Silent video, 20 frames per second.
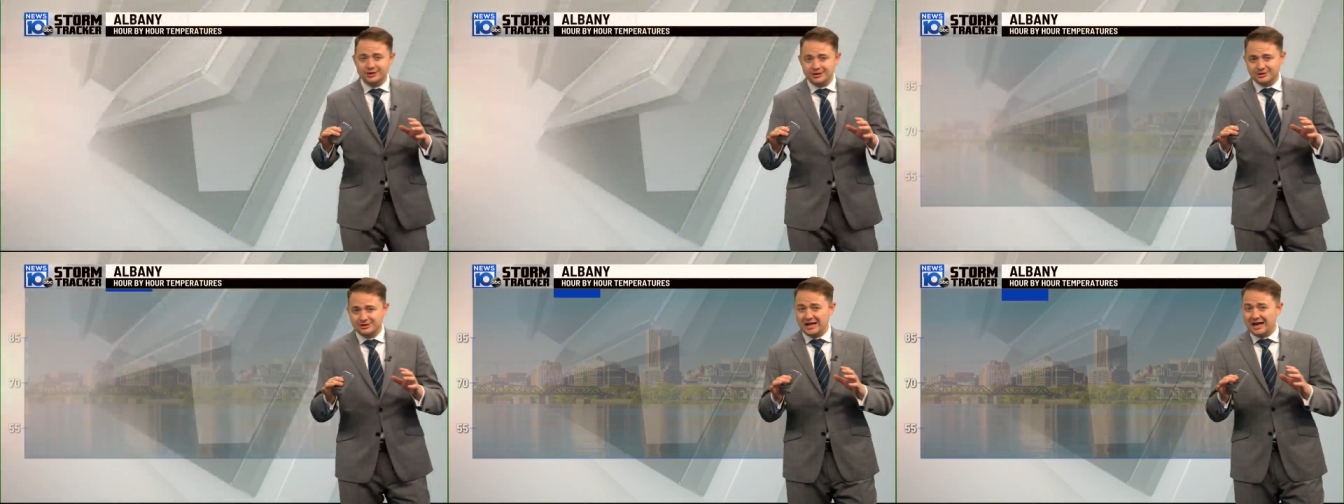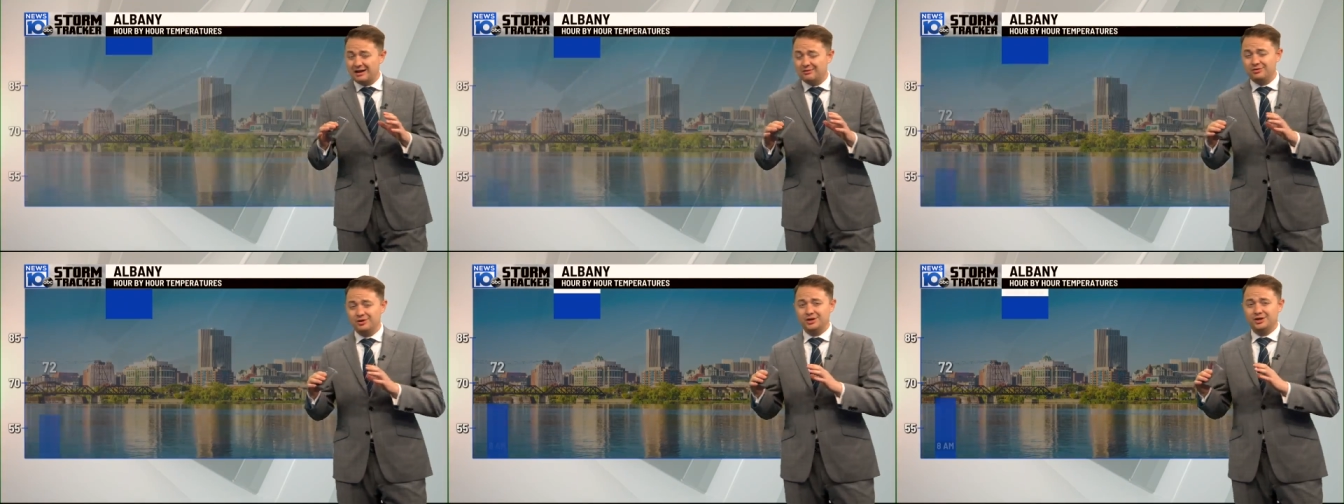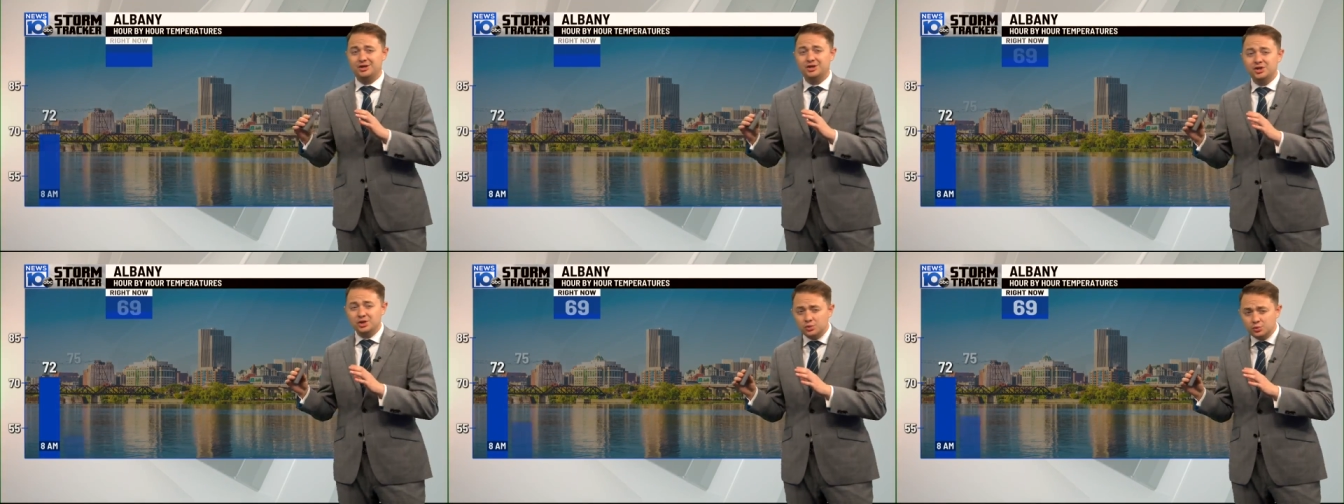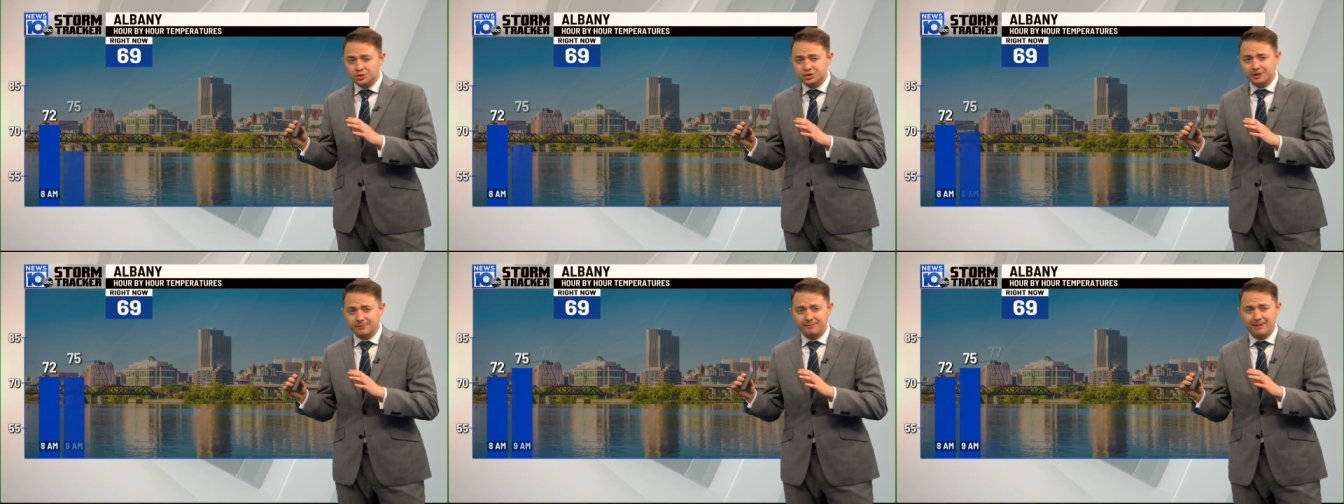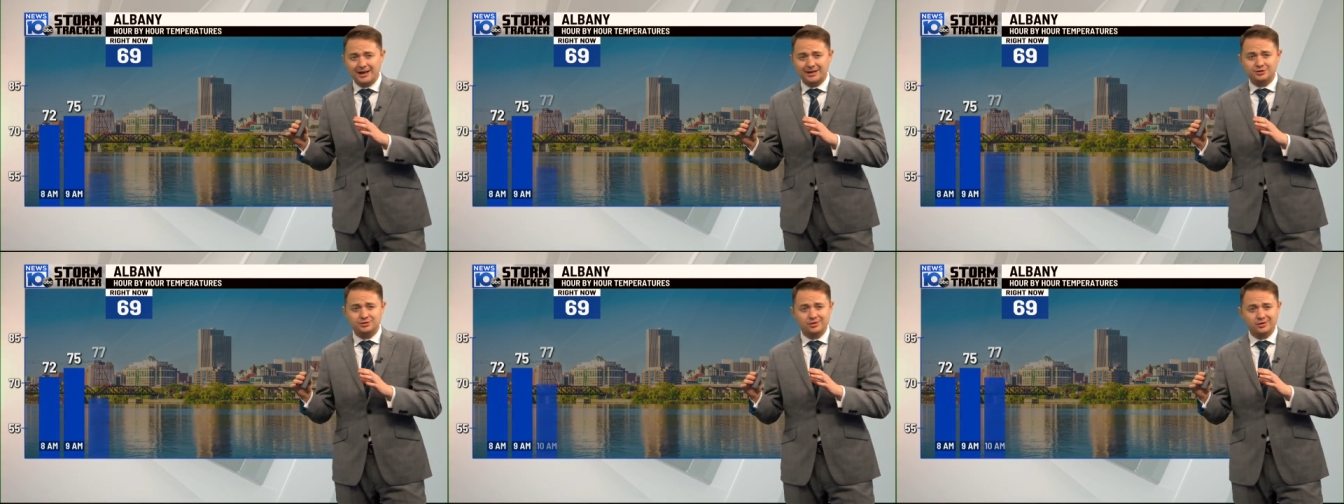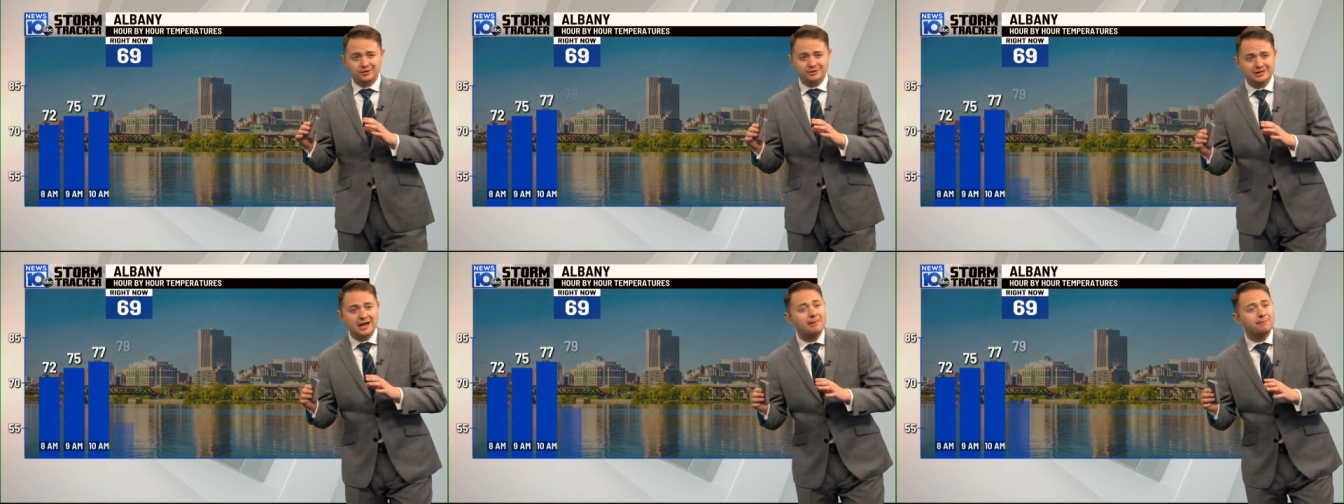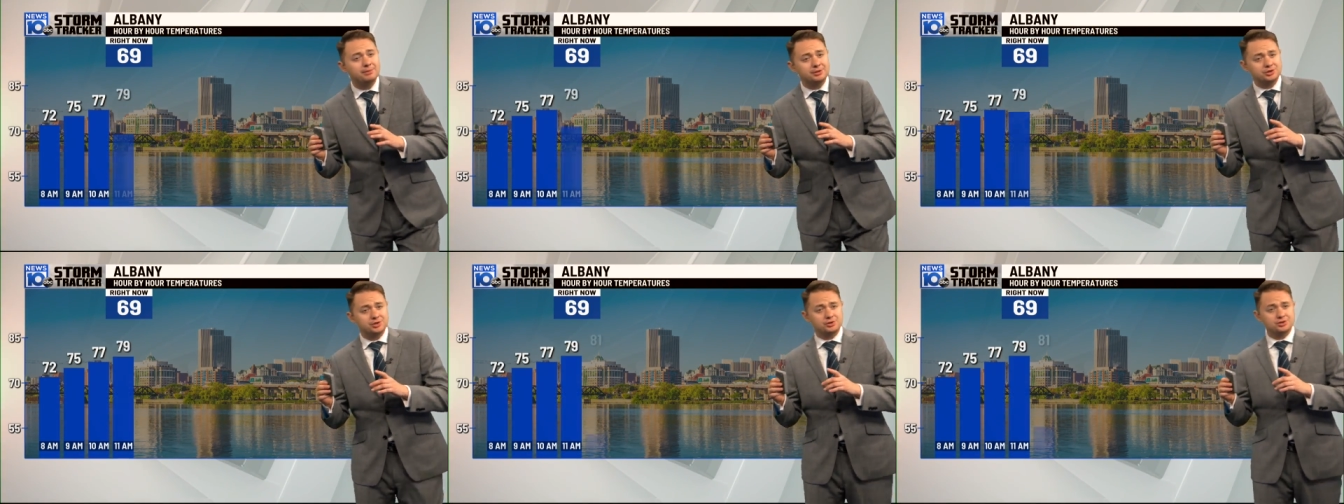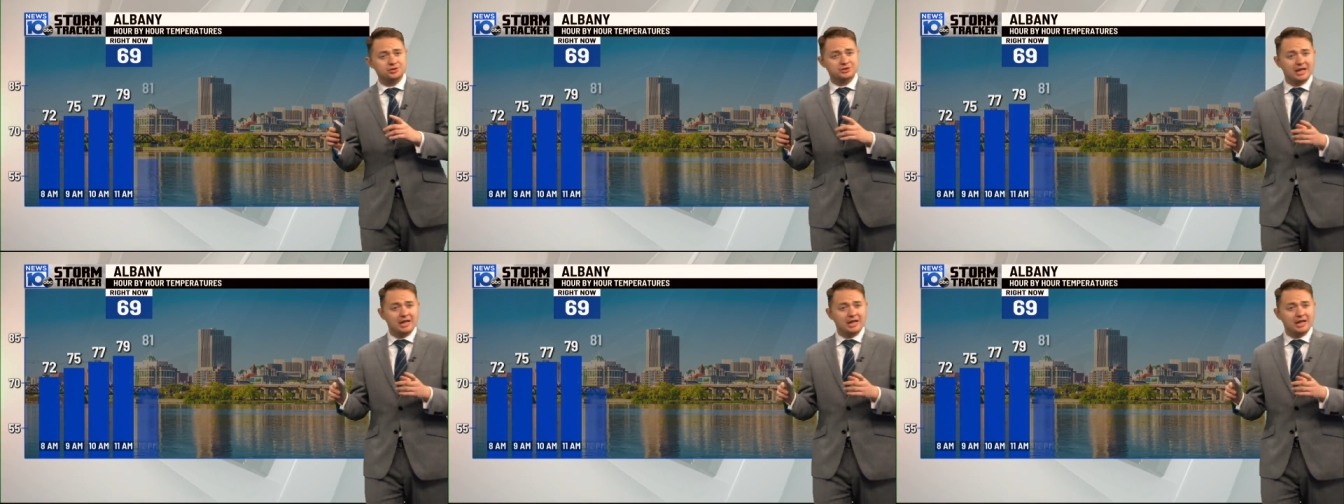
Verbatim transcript: doesn't have a huge impact on our temperatures.